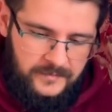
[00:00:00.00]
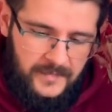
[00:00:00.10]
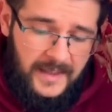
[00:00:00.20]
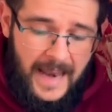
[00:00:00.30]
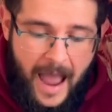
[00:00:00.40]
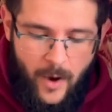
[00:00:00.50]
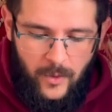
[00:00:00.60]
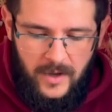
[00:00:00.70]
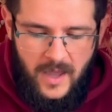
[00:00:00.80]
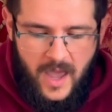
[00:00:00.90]
Now,
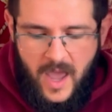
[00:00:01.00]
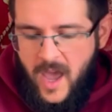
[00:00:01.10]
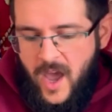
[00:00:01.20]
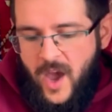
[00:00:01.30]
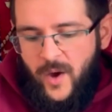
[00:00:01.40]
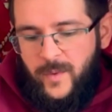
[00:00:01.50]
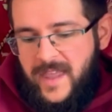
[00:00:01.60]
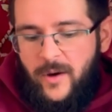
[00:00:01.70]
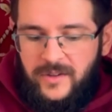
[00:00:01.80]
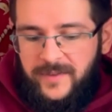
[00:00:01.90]

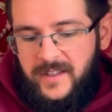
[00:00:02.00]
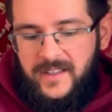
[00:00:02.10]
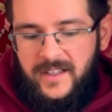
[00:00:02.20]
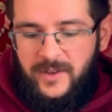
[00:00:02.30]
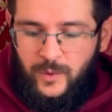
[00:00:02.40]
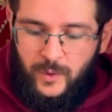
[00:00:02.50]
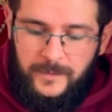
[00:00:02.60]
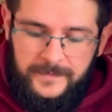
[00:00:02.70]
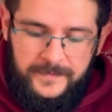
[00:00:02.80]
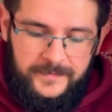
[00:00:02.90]
without further ado,
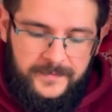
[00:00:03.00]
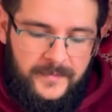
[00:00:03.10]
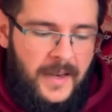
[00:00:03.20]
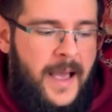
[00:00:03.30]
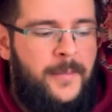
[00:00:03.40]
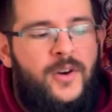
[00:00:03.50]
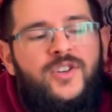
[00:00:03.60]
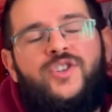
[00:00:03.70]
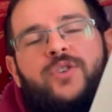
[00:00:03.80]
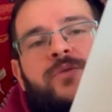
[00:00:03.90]
I'm going to show